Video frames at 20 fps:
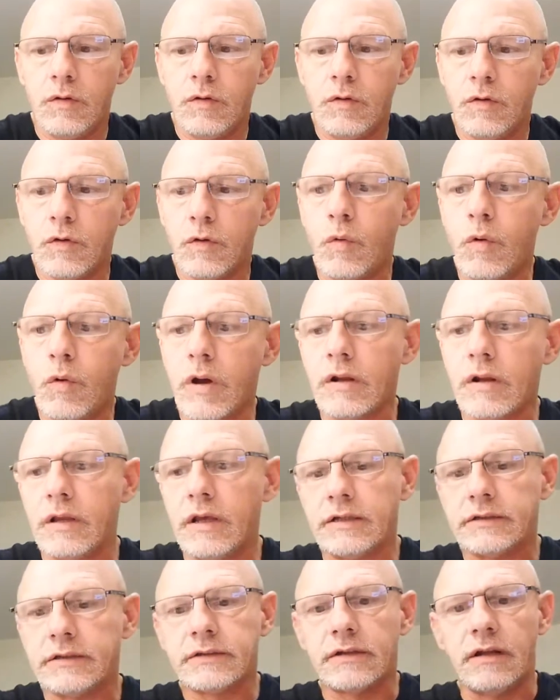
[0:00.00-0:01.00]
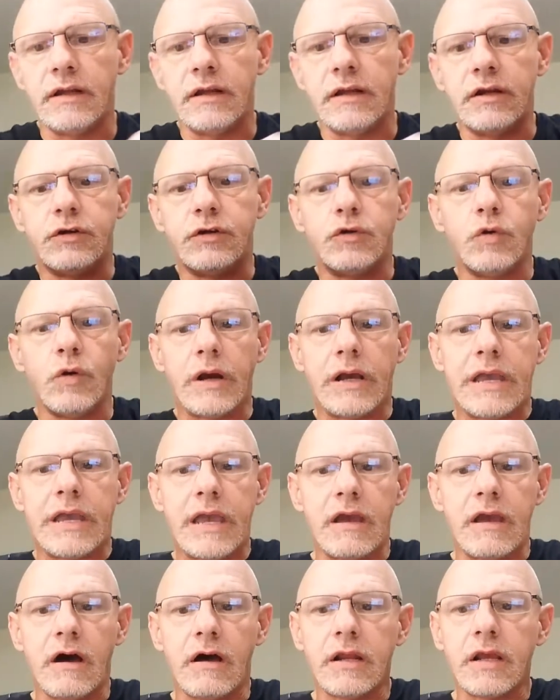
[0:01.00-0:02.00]
Quickly escalated to a
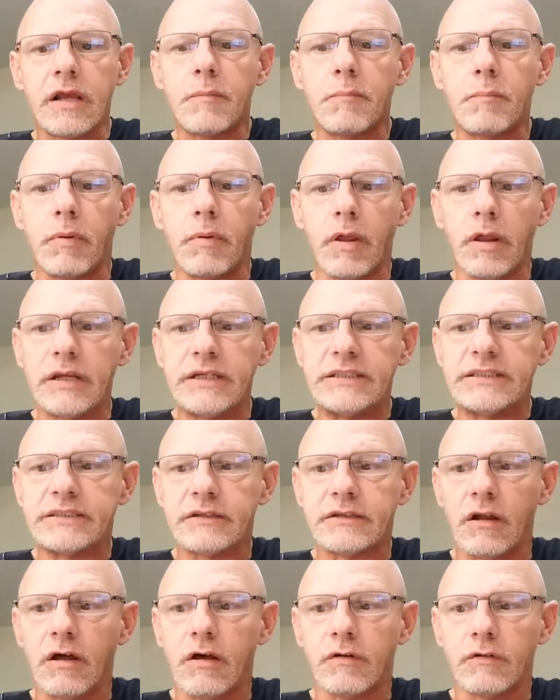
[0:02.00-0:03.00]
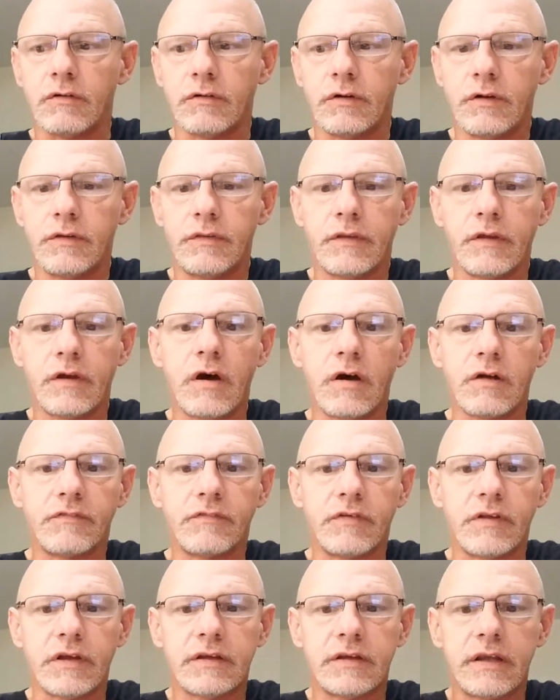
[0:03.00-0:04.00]
chaotic, bloody slaughter. The
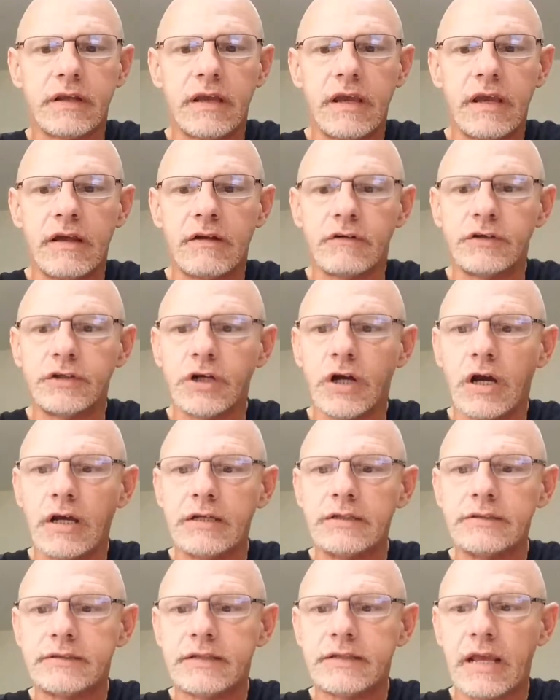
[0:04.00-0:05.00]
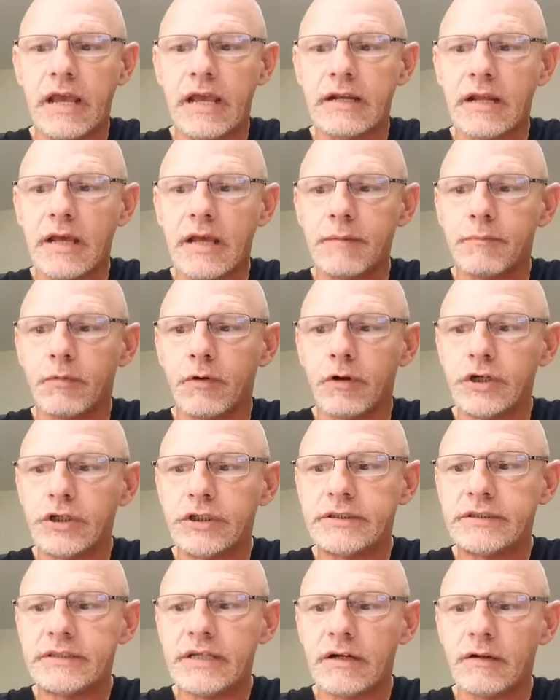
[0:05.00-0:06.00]
conflict energized anti-British
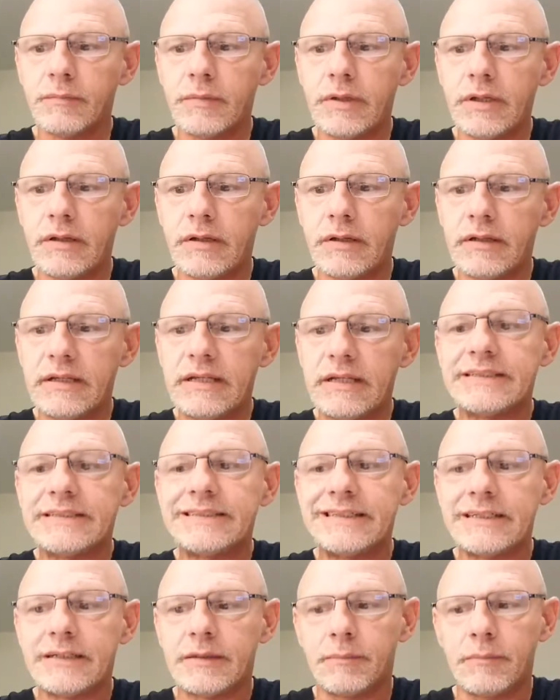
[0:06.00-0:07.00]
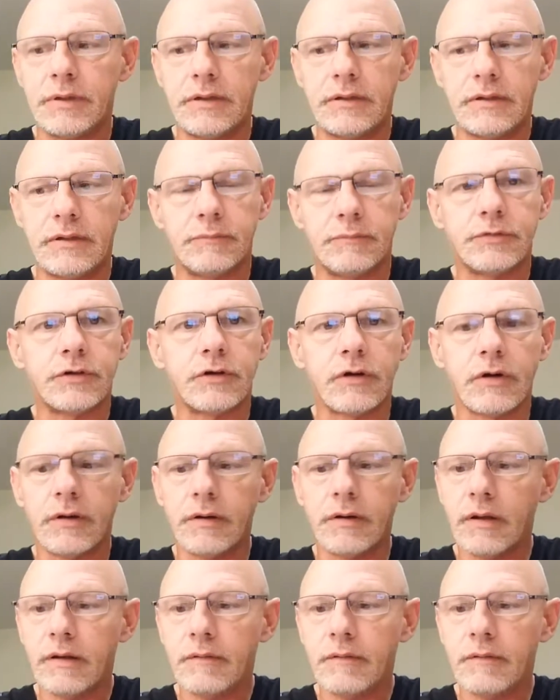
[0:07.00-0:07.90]
sentiment. The